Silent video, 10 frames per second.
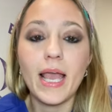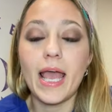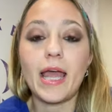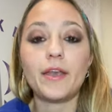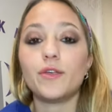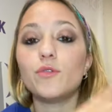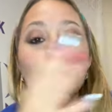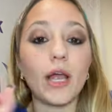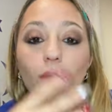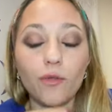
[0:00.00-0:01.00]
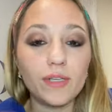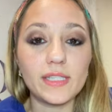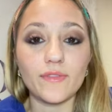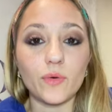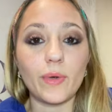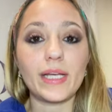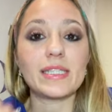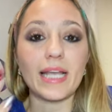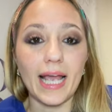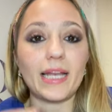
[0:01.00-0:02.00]
And you try all these different ways
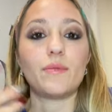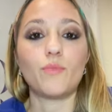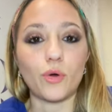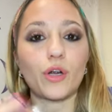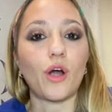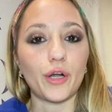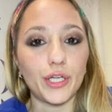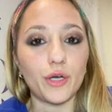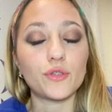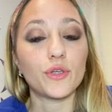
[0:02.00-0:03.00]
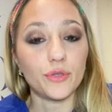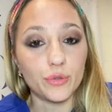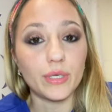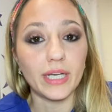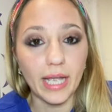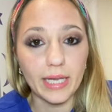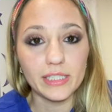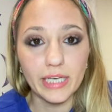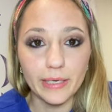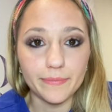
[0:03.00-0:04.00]
to add in more cardio so you can get in
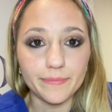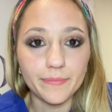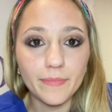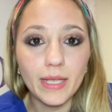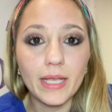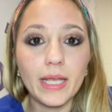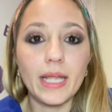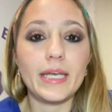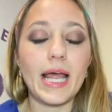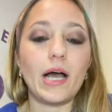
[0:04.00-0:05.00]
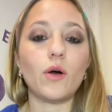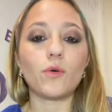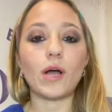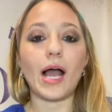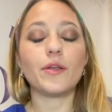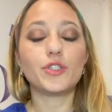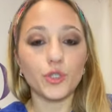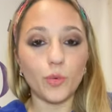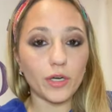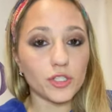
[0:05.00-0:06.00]
shape. Now, I
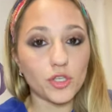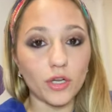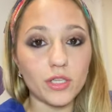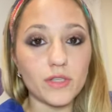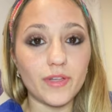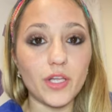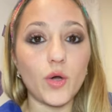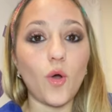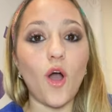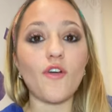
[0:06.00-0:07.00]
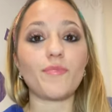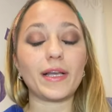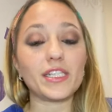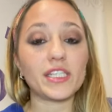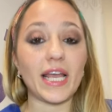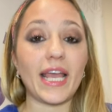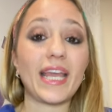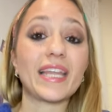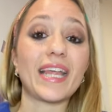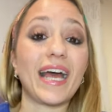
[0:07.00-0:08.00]
do want to start this video off by
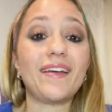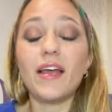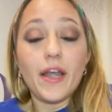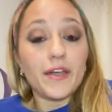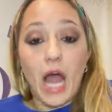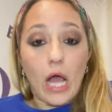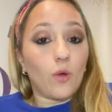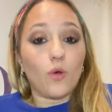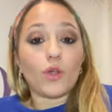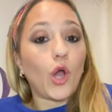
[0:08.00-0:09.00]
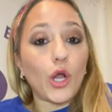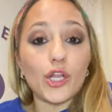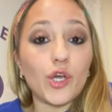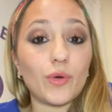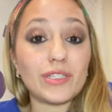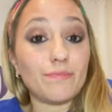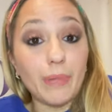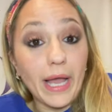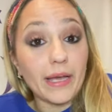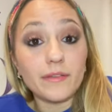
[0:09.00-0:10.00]
saying that not all cardio is
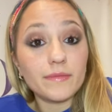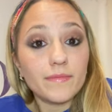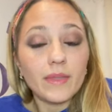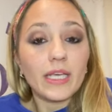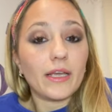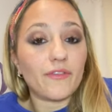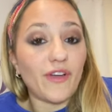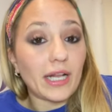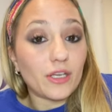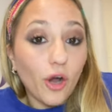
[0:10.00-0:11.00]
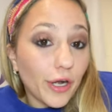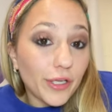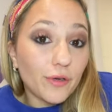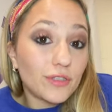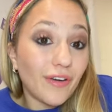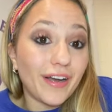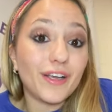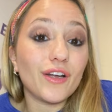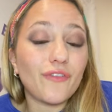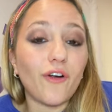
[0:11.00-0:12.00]
bad. In fact, cardio is very
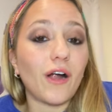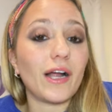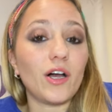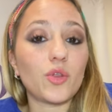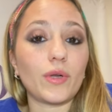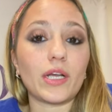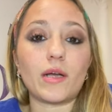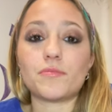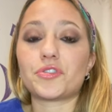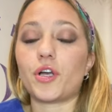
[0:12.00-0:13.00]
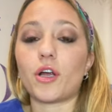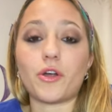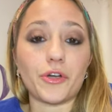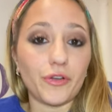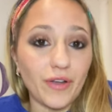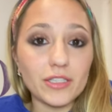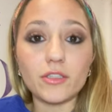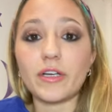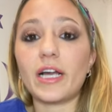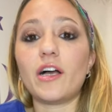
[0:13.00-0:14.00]
good for our health when it comes to our
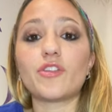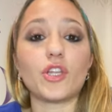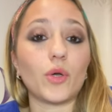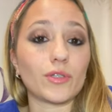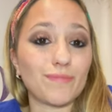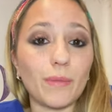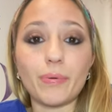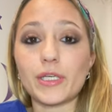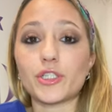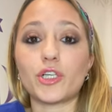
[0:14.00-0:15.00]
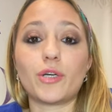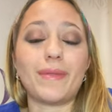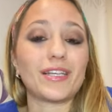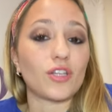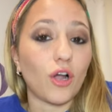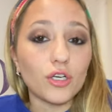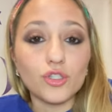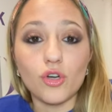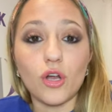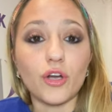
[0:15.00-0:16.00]
cardiovascular health. It lowers blood pressure, makes the heart
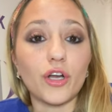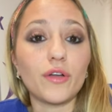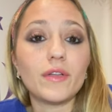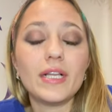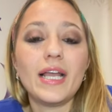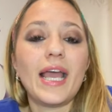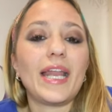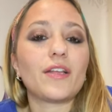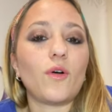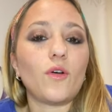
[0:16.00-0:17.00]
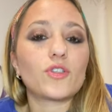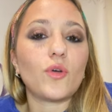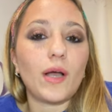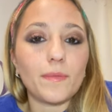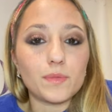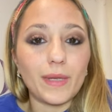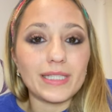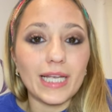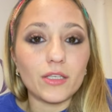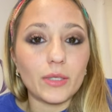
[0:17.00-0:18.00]
stronger, and it also helps
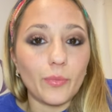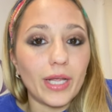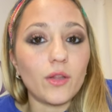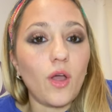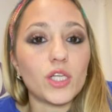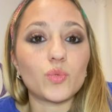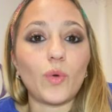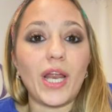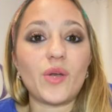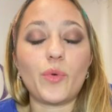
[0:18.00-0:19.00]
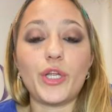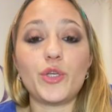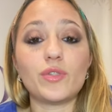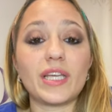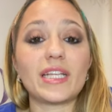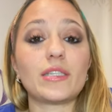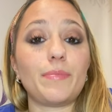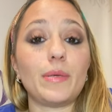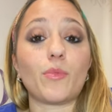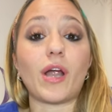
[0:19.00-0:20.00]
maintain weight loss when we're using it to
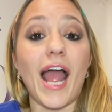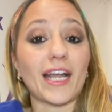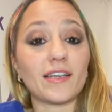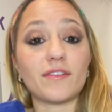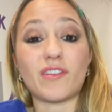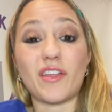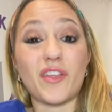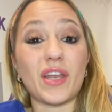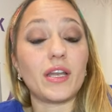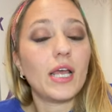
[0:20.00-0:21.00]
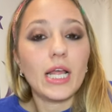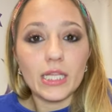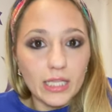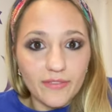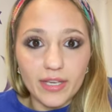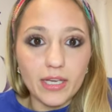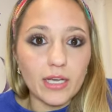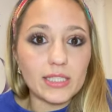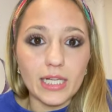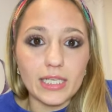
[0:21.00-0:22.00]
be more active rather than living
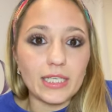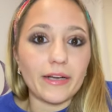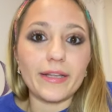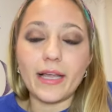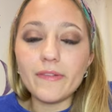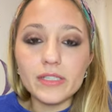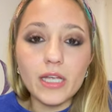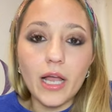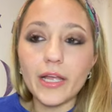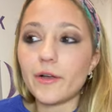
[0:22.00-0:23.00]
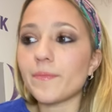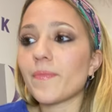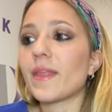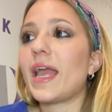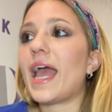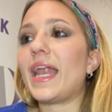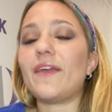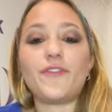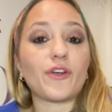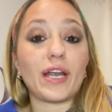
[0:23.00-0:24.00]
a sedentary lifestyle. And
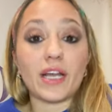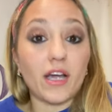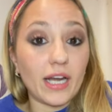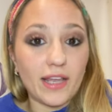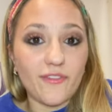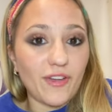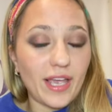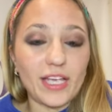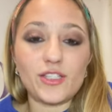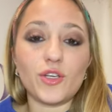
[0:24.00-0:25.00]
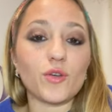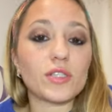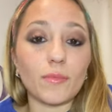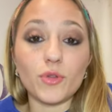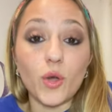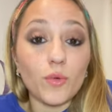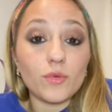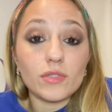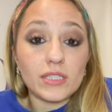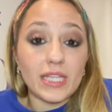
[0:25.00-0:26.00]
if you're in a cutting phase, you know, some
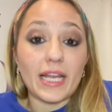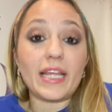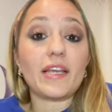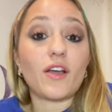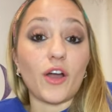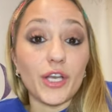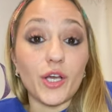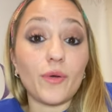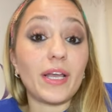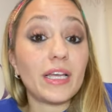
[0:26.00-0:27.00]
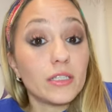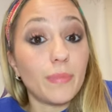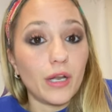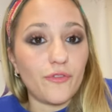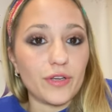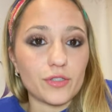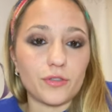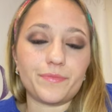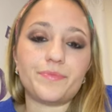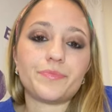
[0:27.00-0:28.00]
low, steady cardio is
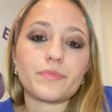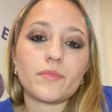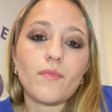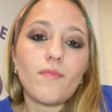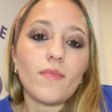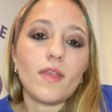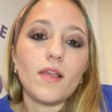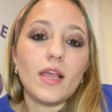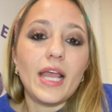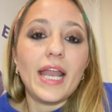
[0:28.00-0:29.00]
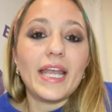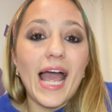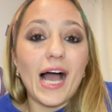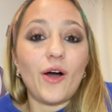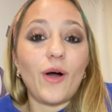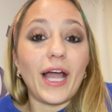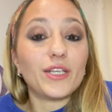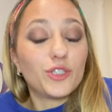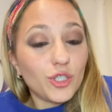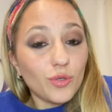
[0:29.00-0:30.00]
beneficial. Now, I
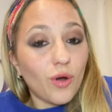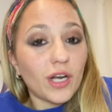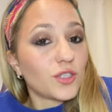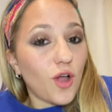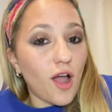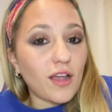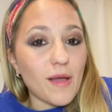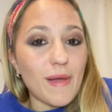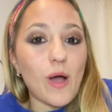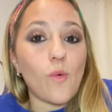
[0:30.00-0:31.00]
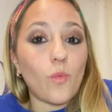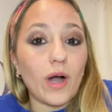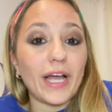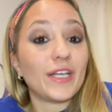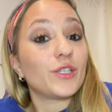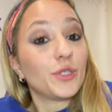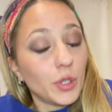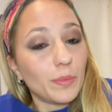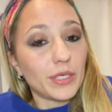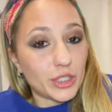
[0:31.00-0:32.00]
do want to talk about why
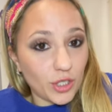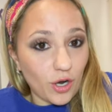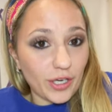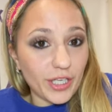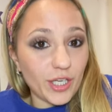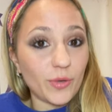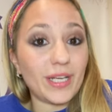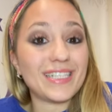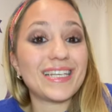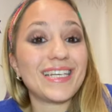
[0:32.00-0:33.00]
too much cardio is